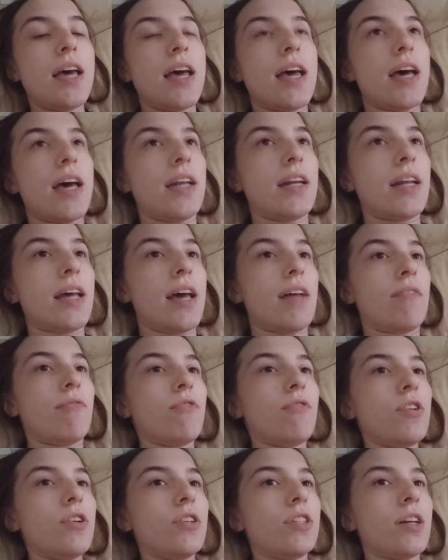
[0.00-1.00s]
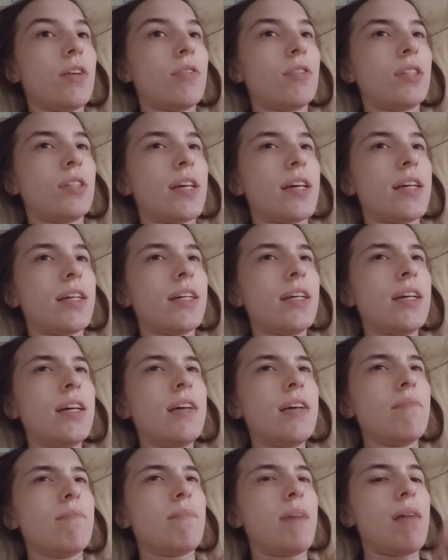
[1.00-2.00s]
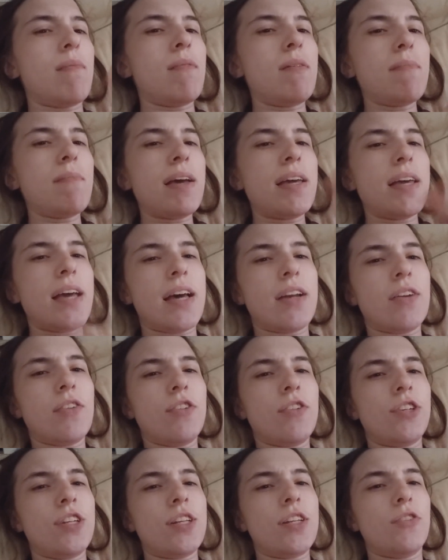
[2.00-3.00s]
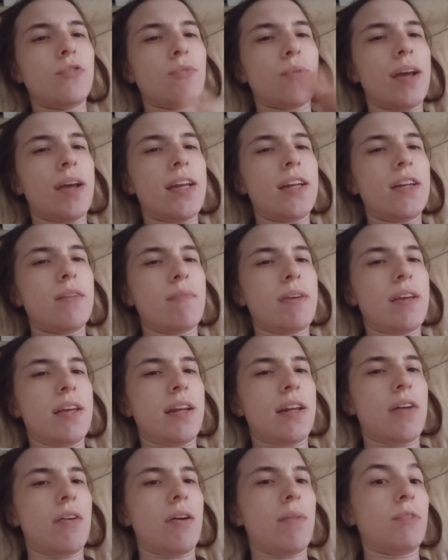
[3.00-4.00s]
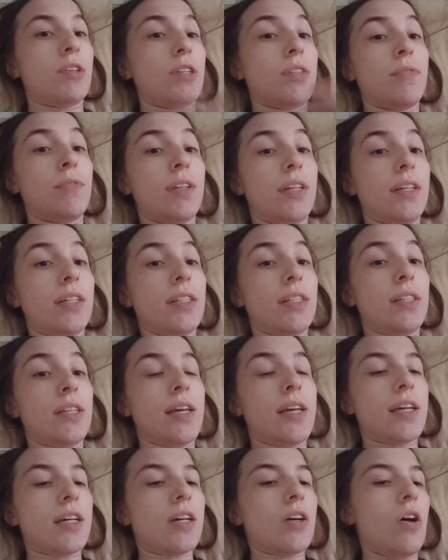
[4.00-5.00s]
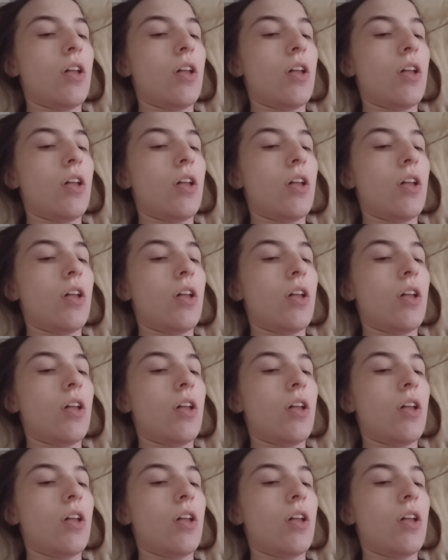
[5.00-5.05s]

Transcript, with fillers: And at first I was like, maybe my energy drained me and now I'm just feeling sick.